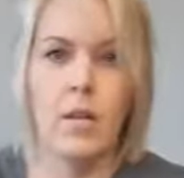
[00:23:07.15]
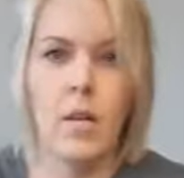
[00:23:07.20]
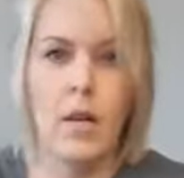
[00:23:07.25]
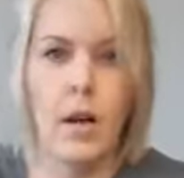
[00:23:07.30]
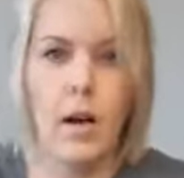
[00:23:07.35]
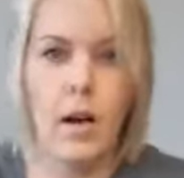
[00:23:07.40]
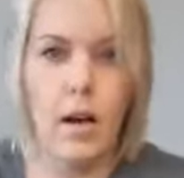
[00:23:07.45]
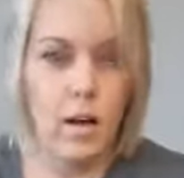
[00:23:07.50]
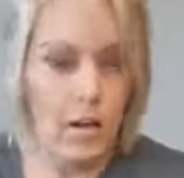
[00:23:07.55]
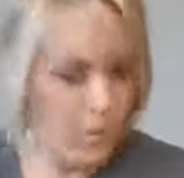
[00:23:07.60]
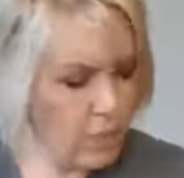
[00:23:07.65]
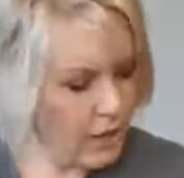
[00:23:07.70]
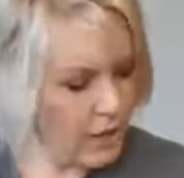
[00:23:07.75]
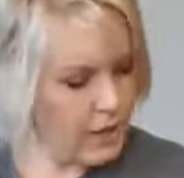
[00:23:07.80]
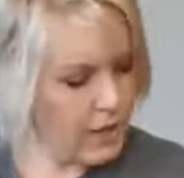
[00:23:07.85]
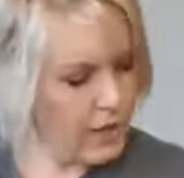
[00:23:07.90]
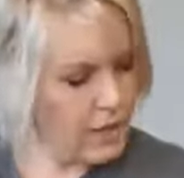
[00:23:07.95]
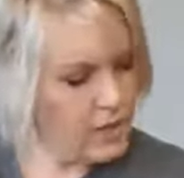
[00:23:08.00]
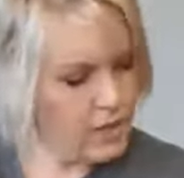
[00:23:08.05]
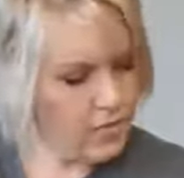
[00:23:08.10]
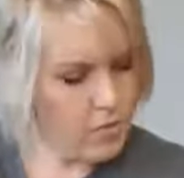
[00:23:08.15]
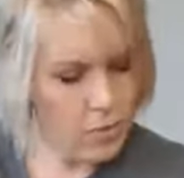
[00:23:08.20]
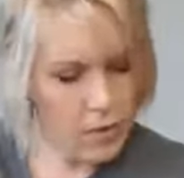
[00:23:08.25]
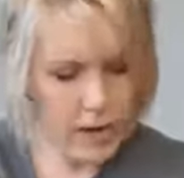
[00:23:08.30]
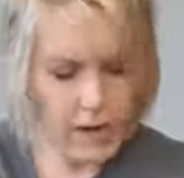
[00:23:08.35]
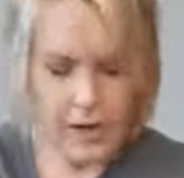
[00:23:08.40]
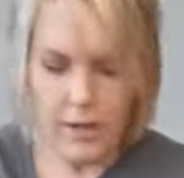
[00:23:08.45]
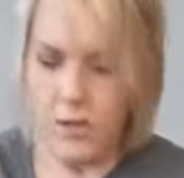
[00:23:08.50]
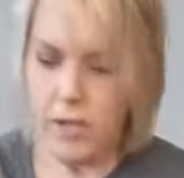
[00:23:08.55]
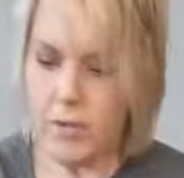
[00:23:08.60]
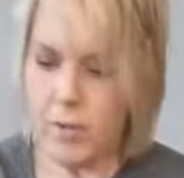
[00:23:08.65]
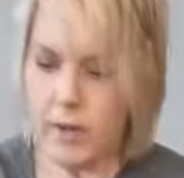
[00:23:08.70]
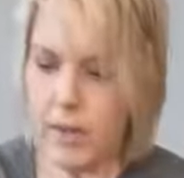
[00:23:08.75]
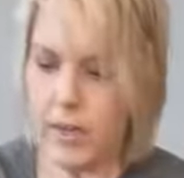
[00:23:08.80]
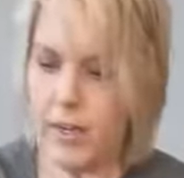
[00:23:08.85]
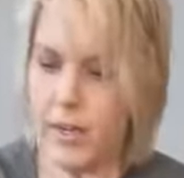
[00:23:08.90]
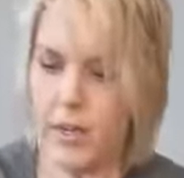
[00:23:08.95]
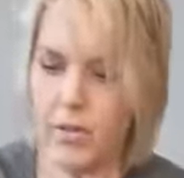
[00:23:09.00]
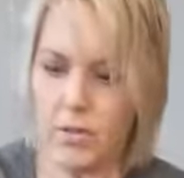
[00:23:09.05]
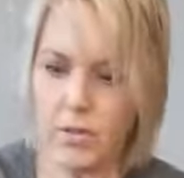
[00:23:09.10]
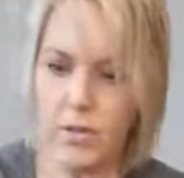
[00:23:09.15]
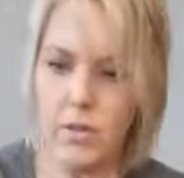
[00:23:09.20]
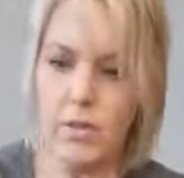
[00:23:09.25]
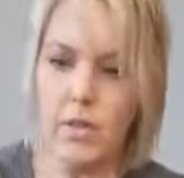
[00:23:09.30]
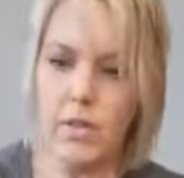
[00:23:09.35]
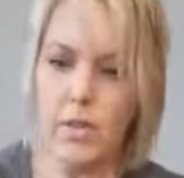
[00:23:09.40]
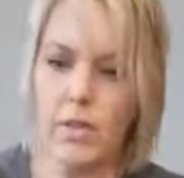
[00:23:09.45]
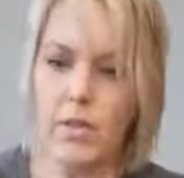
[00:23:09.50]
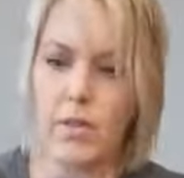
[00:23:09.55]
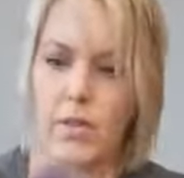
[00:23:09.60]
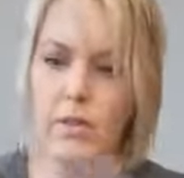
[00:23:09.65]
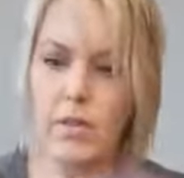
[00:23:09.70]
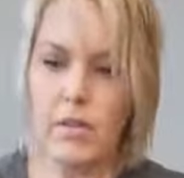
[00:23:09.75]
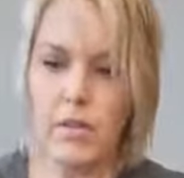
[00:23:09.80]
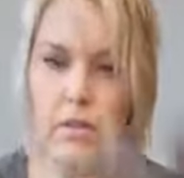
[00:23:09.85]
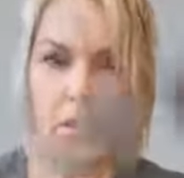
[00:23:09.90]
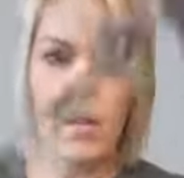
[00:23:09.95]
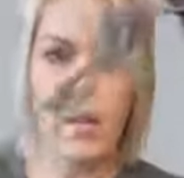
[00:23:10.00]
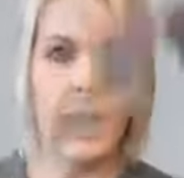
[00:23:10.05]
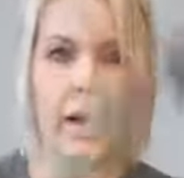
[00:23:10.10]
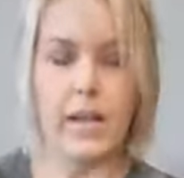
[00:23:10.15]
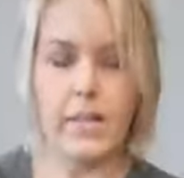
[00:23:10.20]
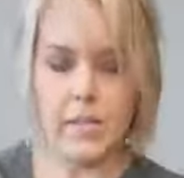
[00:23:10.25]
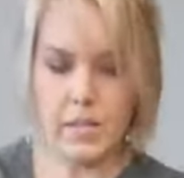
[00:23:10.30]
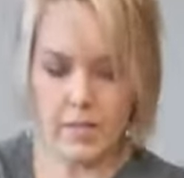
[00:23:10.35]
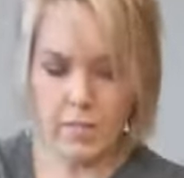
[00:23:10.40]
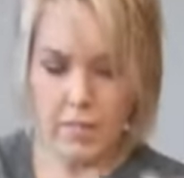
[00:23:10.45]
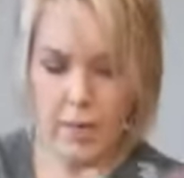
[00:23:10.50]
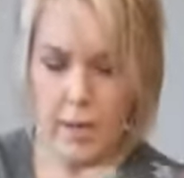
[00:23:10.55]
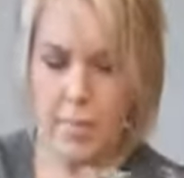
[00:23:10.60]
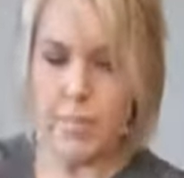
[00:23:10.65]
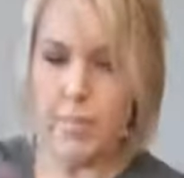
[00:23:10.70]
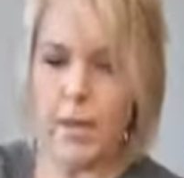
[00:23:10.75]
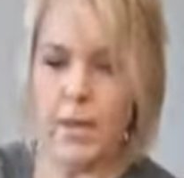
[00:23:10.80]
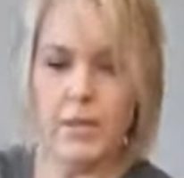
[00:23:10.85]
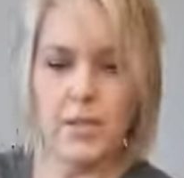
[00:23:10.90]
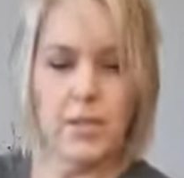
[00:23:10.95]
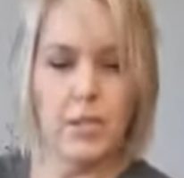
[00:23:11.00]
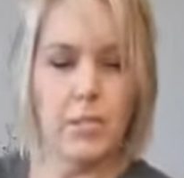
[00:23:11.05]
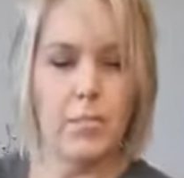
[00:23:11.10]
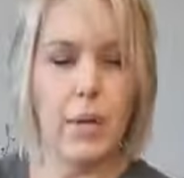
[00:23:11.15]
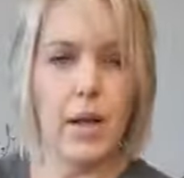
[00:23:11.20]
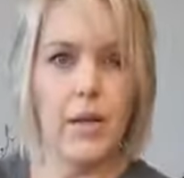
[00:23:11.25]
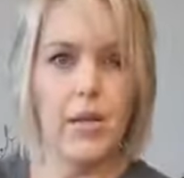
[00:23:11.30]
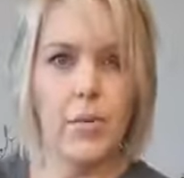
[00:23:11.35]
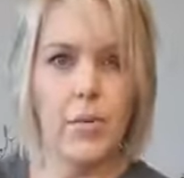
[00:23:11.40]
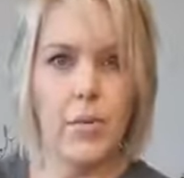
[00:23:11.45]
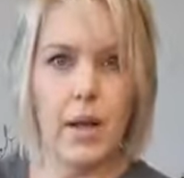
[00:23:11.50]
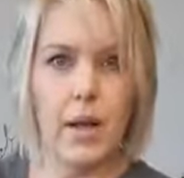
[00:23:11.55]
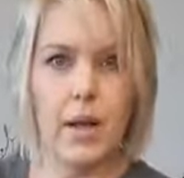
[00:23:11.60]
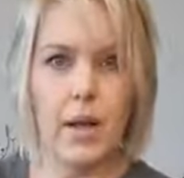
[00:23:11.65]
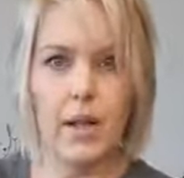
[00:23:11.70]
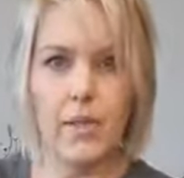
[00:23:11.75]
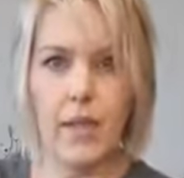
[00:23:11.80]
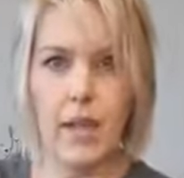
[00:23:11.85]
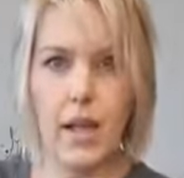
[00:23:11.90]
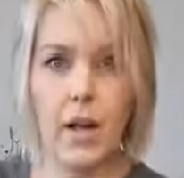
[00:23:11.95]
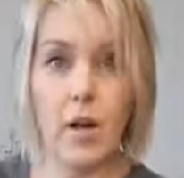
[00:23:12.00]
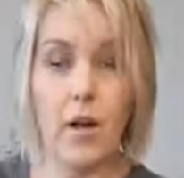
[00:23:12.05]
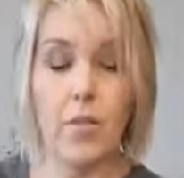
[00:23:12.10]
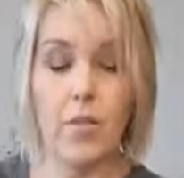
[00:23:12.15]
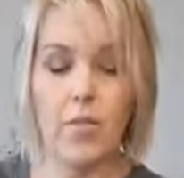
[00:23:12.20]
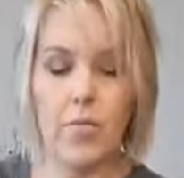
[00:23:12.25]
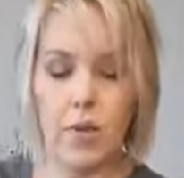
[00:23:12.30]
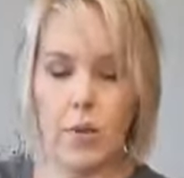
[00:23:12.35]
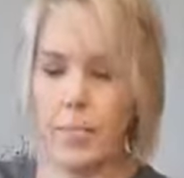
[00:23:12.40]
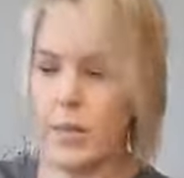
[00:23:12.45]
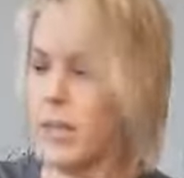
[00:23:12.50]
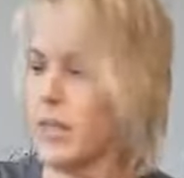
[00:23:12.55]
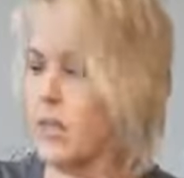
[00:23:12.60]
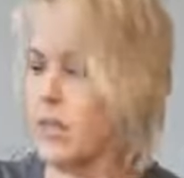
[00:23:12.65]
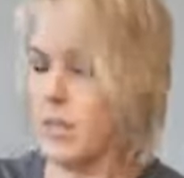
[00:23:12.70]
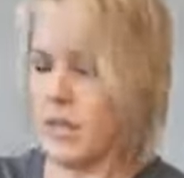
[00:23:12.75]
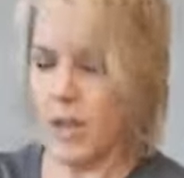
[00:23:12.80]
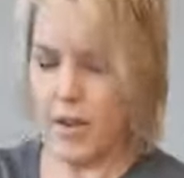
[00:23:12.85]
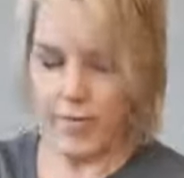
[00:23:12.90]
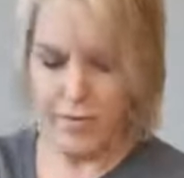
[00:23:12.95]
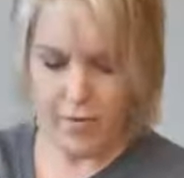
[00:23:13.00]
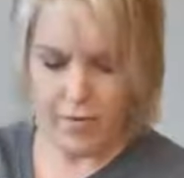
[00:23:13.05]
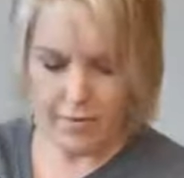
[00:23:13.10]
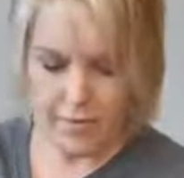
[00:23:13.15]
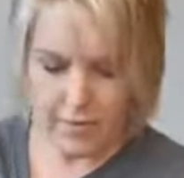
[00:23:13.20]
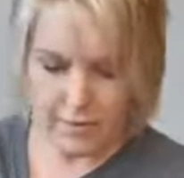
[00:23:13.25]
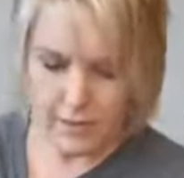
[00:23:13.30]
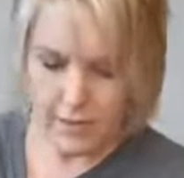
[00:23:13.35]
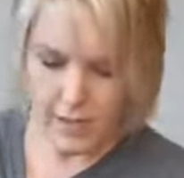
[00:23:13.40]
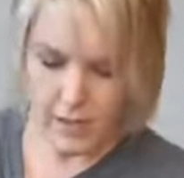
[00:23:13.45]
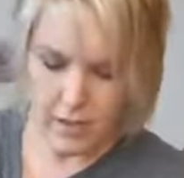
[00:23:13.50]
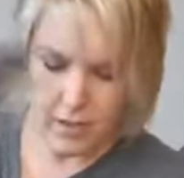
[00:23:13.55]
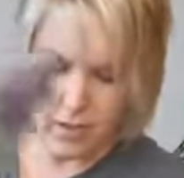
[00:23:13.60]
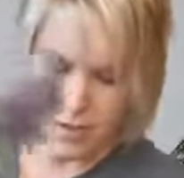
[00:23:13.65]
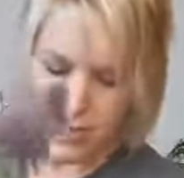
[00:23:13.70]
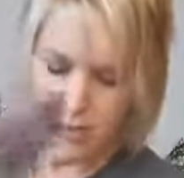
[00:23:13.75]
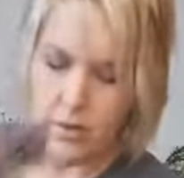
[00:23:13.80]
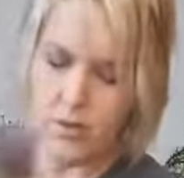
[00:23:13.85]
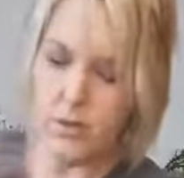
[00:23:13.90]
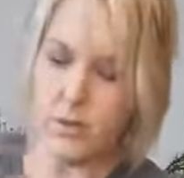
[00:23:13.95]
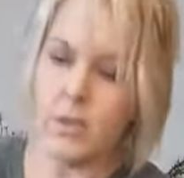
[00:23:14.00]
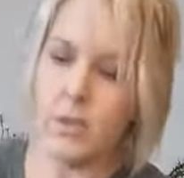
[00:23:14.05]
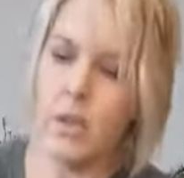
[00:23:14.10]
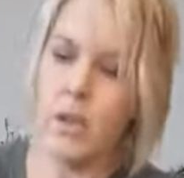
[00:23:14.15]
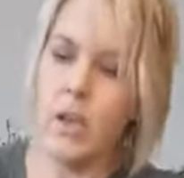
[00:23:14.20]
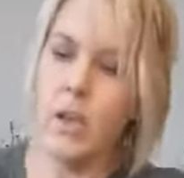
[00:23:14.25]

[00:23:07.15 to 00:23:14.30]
What gauge of wire do I use? This is the last of my bundle, by the way. They are a 3-piece set for $15.